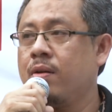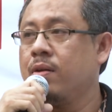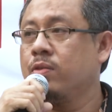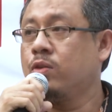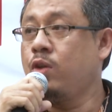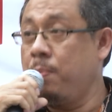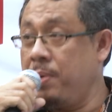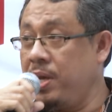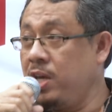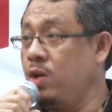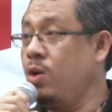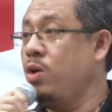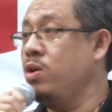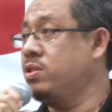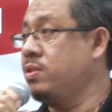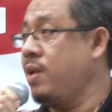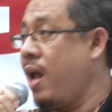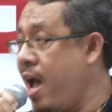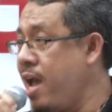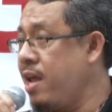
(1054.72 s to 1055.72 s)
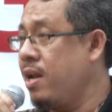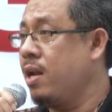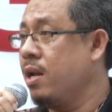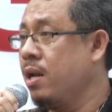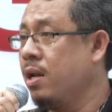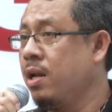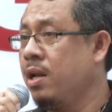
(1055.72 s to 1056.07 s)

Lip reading: To be used, right?